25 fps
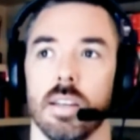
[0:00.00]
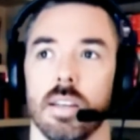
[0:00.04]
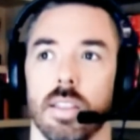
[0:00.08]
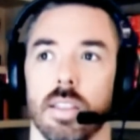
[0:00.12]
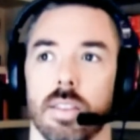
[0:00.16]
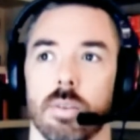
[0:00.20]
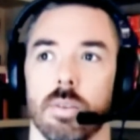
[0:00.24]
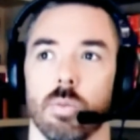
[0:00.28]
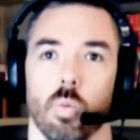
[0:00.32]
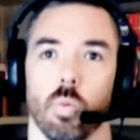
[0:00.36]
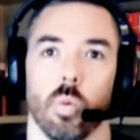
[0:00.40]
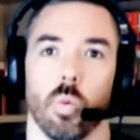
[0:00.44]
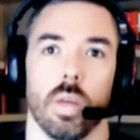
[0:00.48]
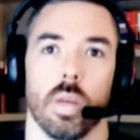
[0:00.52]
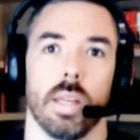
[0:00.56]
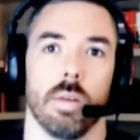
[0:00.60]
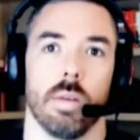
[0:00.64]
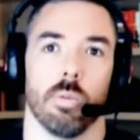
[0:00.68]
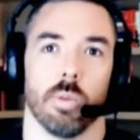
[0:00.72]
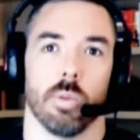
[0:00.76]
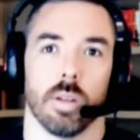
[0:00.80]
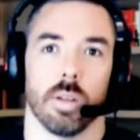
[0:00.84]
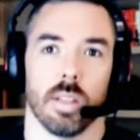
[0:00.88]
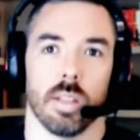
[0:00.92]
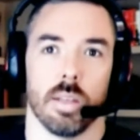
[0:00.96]
that
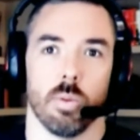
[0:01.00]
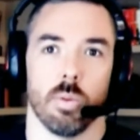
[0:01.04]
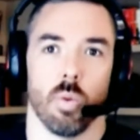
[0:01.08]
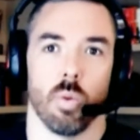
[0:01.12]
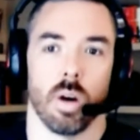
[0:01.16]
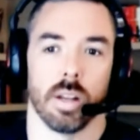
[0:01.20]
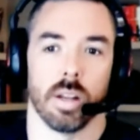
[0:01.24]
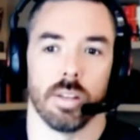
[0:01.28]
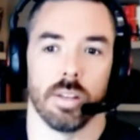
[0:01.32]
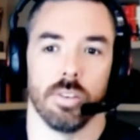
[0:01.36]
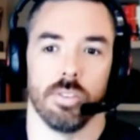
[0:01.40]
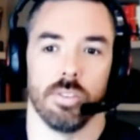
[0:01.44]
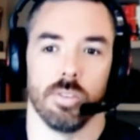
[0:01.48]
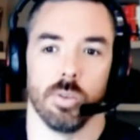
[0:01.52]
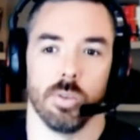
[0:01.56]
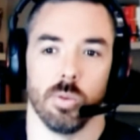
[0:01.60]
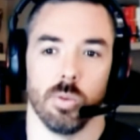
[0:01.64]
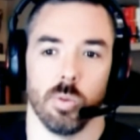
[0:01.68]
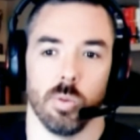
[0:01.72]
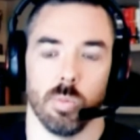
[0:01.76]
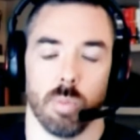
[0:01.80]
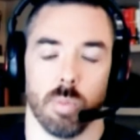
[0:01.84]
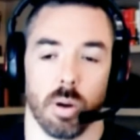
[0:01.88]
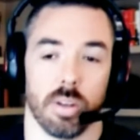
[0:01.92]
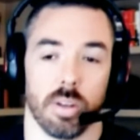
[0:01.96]
we really wanted
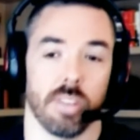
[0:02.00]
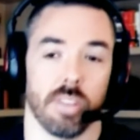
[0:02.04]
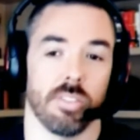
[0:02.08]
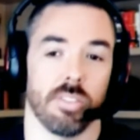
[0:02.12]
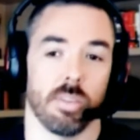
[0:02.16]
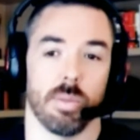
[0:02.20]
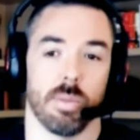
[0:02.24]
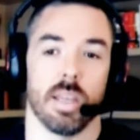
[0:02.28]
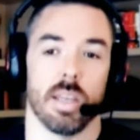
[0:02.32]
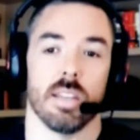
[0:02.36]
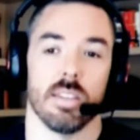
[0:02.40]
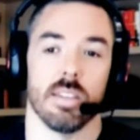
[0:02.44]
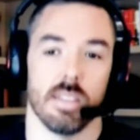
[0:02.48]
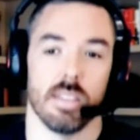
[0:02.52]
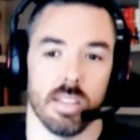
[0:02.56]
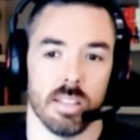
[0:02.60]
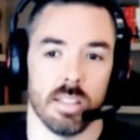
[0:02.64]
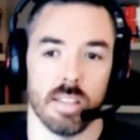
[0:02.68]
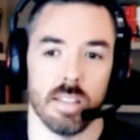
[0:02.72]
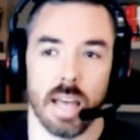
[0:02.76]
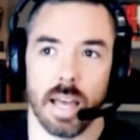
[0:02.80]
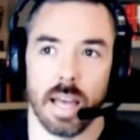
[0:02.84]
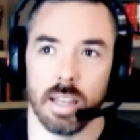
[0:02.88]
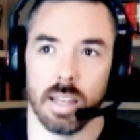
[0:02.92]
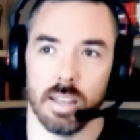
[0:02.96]
to participate
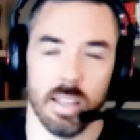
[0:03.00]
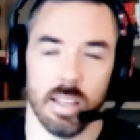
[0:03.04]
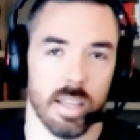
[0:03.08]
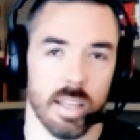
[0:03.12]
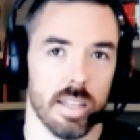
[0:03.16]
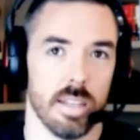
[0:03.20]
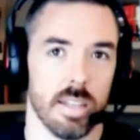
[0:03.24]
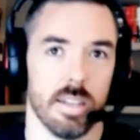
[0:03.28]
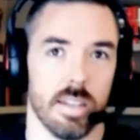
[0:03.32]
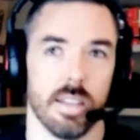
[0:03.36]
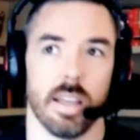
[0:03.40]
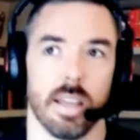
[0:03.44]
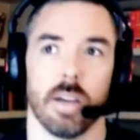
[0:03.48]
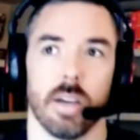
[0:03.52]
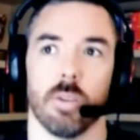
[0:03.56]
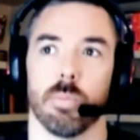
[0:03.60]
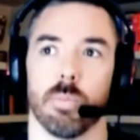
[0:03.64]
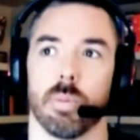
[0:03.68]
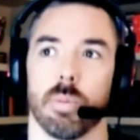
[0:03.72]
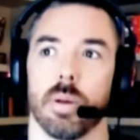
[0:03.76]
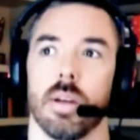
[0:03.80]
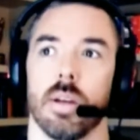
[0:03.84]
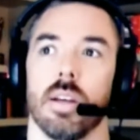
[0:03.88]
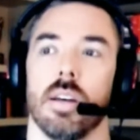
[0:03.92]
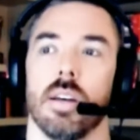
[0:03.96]
in that and
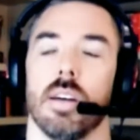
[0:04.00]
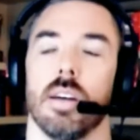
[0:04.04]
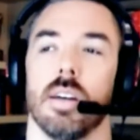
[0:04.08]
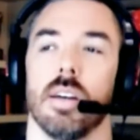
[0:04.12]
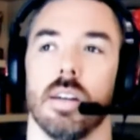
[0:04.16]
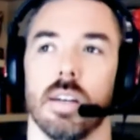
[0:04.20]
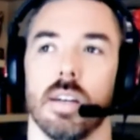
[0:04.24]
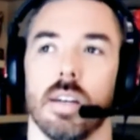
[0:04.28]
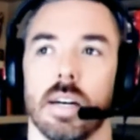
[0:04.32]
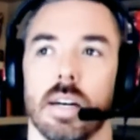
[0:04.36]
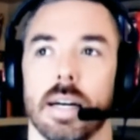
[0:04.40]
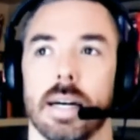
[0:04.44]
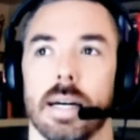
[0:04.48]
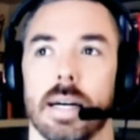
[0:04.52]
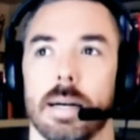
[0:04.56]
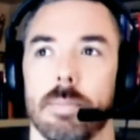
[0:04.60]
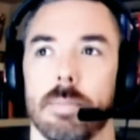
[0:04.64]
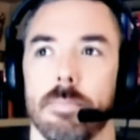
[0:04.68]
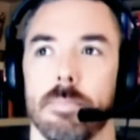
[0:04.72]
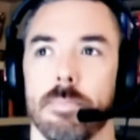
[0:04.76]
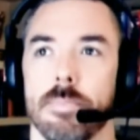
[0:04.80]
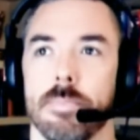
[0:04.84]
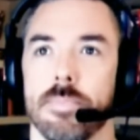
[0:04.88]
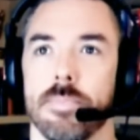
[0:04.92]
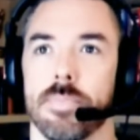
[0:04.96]
help,
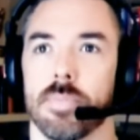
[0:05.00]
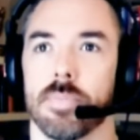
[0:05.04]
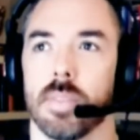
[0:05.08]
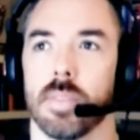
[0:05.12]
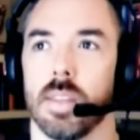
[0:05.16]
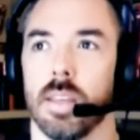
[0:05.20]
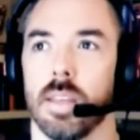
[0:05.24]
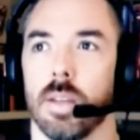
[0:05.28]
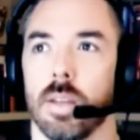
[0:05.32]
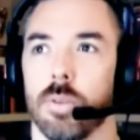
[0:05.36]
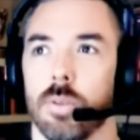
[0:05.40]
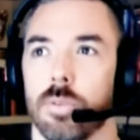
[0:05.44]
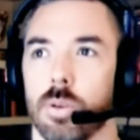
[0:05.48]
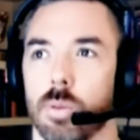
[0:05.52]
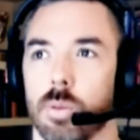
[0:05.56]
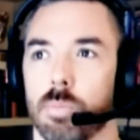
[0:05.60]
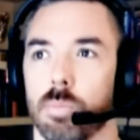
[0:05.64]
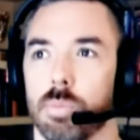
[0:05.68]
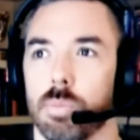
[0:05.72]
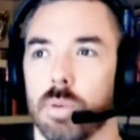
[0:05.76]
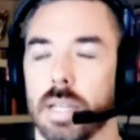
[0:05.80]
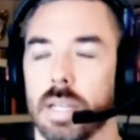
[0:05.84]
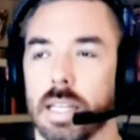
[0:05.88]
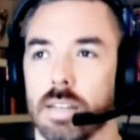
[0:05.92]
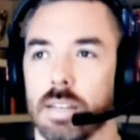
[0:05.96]
sort
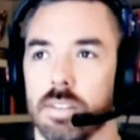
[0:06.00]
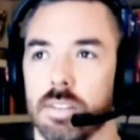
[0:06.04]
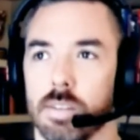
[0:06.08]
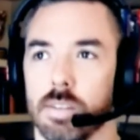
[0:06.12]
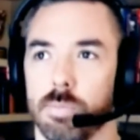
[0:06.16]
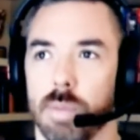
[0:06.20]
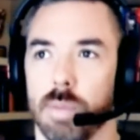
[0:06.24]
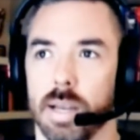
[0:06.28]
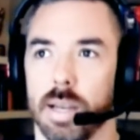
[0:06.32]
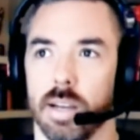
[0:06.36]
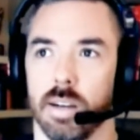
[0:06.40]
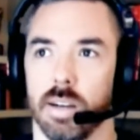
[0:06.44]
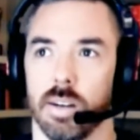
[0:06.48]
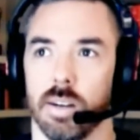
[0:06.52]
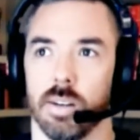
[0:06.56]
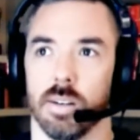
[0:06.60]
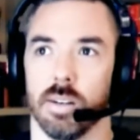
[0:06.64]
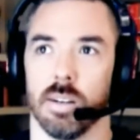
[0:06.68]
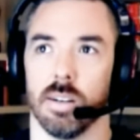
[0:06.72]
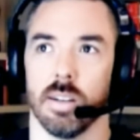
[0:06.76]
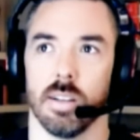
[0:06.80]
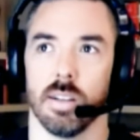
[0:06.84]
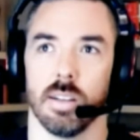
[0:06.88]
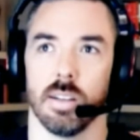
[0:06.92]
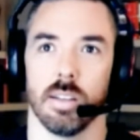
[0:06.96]
of bring to
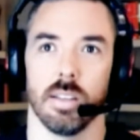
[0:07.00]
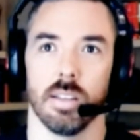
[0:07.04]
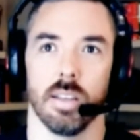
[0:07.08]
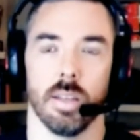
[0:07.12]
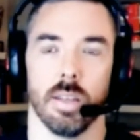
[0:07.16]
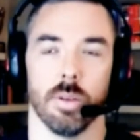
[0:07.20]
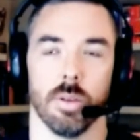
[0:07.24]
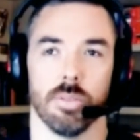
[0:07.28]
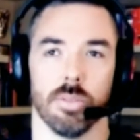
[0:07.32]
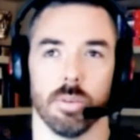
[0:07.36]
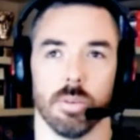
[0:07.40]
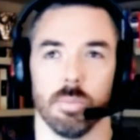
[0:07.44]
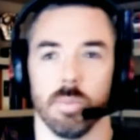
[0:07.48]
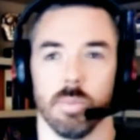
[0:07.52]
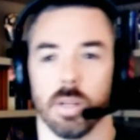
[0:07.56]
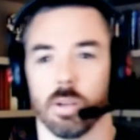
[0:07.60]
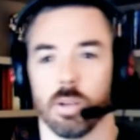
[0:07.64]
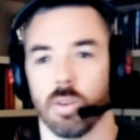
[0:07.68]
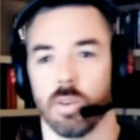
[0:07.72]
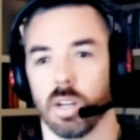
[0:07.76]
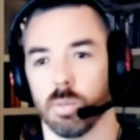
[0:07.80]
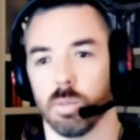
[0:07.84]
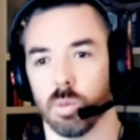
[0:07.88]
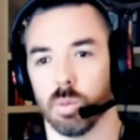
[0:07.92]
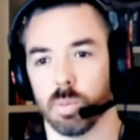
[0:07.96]
bear, some
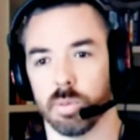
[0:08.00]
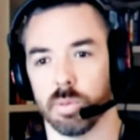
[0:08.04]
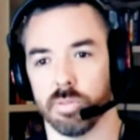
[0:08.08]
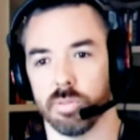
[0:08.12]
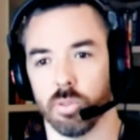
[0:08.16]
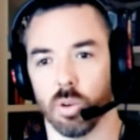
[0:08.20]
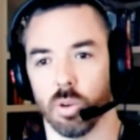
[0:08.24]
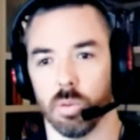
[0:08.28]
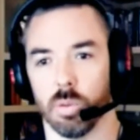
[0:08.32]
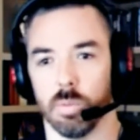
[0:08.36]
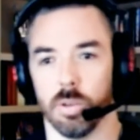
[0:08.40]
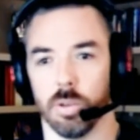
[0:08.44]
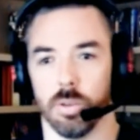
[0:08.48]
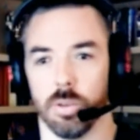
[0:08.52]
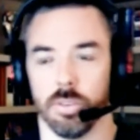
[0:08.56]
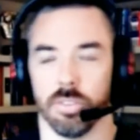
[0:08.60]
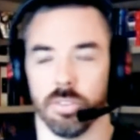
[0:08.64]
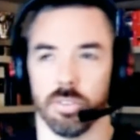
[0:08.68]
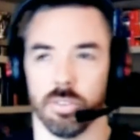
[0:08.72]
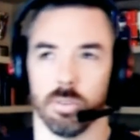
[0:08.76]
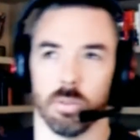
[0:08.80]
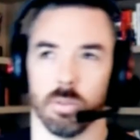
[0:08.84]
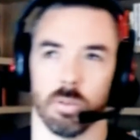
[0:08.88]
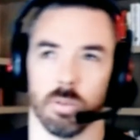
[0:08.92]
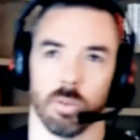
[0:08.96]
incredible
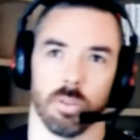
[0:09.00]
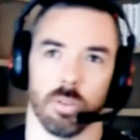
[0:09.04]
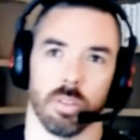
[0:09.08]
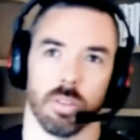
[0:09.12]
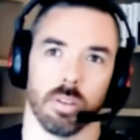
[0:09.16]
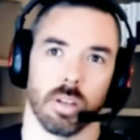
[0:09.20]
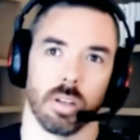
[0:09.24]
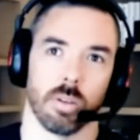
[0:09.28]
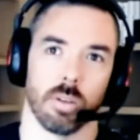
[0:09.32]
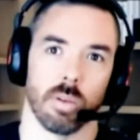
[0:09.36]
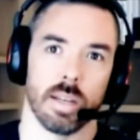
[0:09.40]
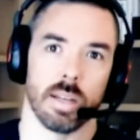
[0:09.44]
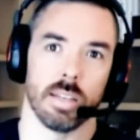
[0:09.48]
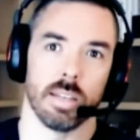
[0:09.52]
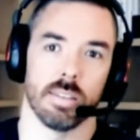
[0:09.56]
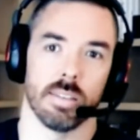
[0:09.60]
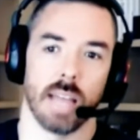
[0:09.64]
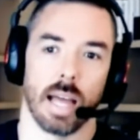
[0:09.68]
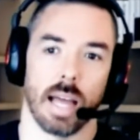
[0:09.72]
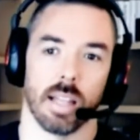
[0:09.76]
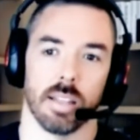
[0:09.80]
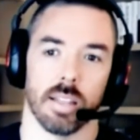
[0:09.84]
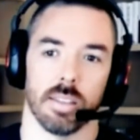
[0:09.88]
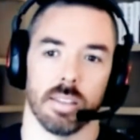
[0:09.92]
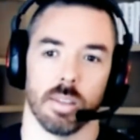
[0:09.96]
performers or the great
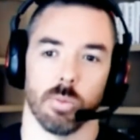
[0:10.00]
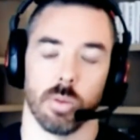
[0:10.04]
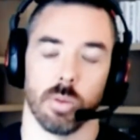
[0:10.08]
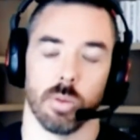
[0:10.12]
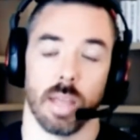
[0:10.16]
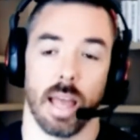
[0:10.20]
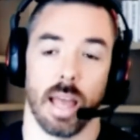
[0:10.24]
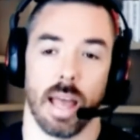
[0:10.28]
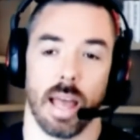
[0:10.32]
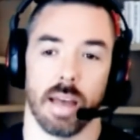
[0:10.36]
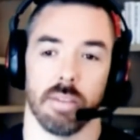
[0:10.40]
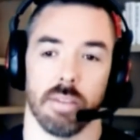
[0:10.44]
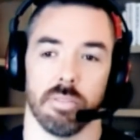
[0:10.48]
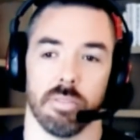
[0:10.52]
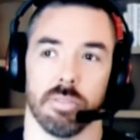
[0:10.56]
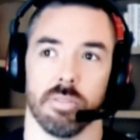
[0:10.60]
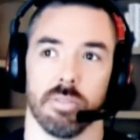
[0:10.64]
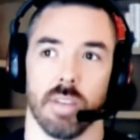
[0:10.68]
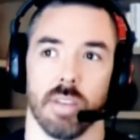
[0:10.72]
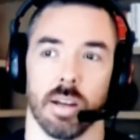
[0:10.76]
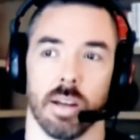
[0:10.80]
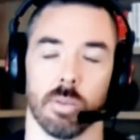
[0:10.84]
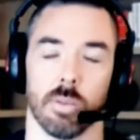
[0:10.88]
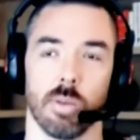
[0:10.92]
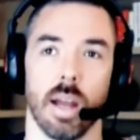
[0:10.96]
talent that we have
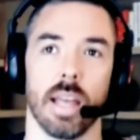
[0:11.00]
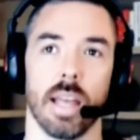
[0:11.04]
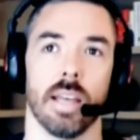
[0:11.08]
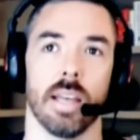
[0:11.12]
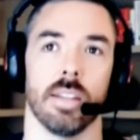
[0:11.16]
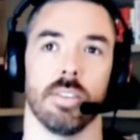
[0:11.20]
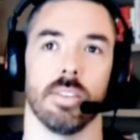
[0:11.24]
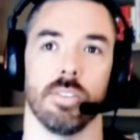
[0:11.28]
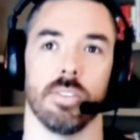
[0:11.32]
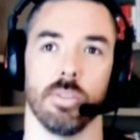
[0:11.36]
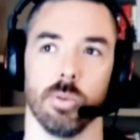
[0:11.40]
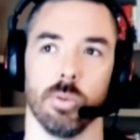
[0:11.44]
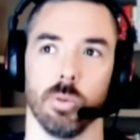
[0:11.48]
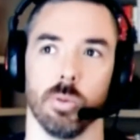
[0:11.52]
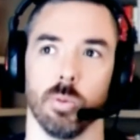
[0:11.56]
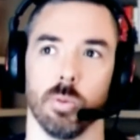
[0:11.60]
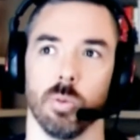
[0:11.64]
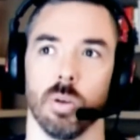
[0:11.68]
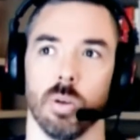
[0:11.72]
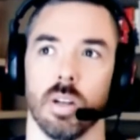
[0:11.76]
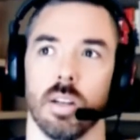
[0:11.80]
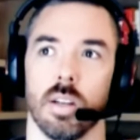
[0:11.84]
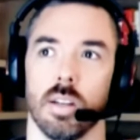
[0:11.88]
at Riot to